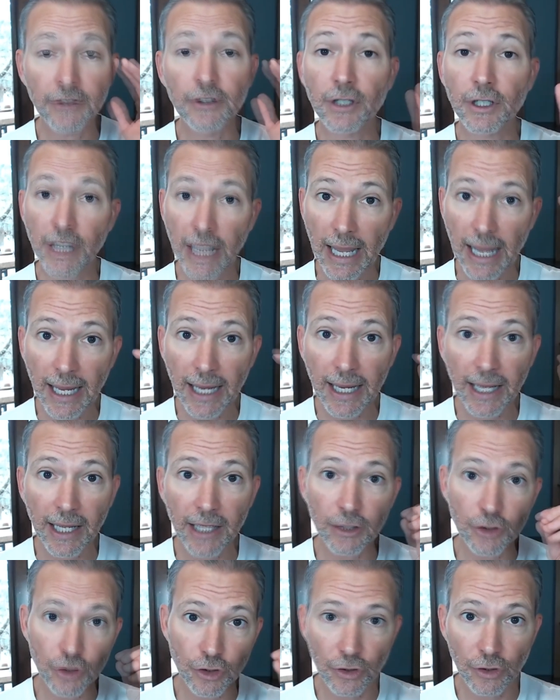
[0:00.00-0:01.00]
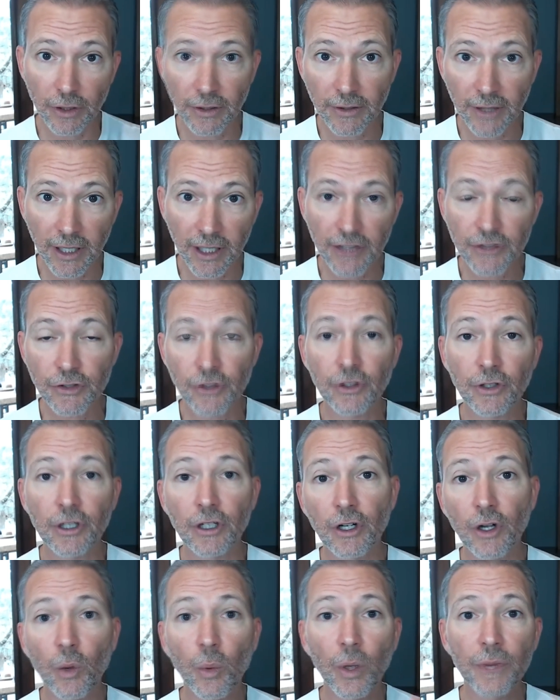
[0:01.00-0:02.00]
They're going to hang on to certain things. They're
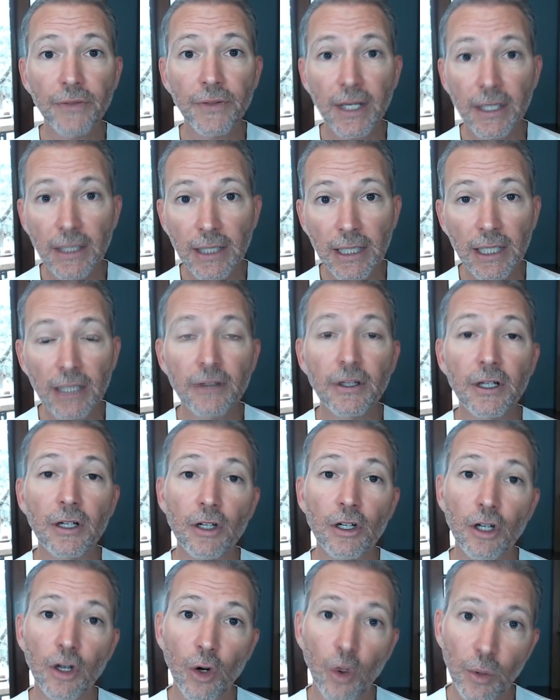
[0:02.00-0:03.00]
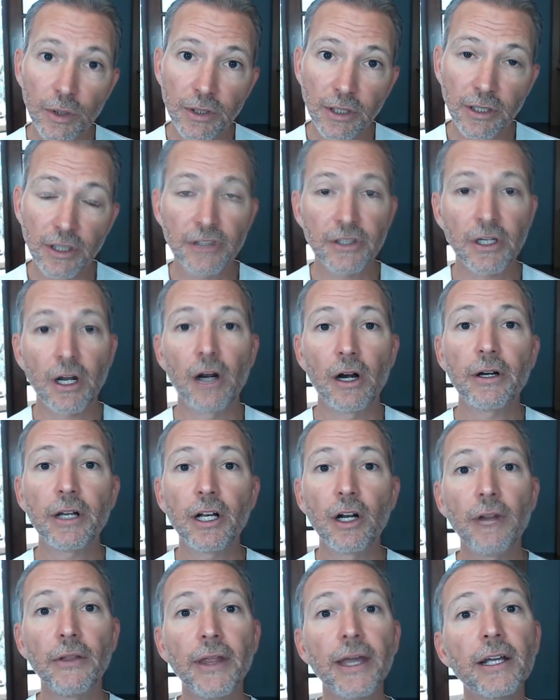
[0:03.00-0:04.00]
going to know what they need. They're going to know what to discard
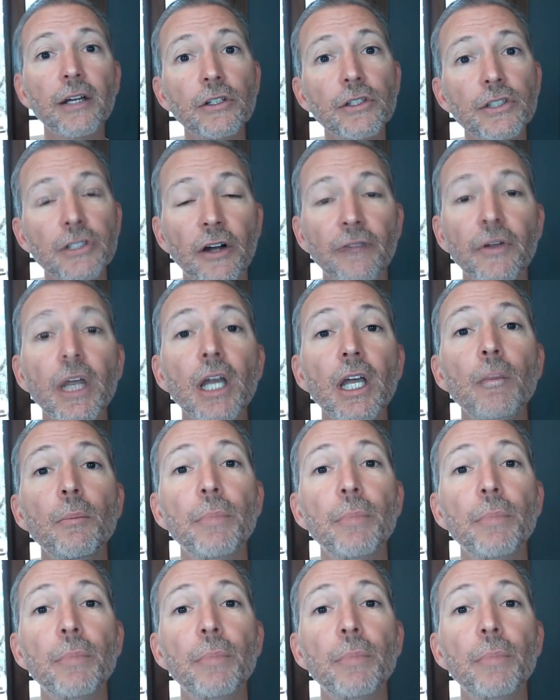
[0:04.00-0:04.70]
and all that good stuff.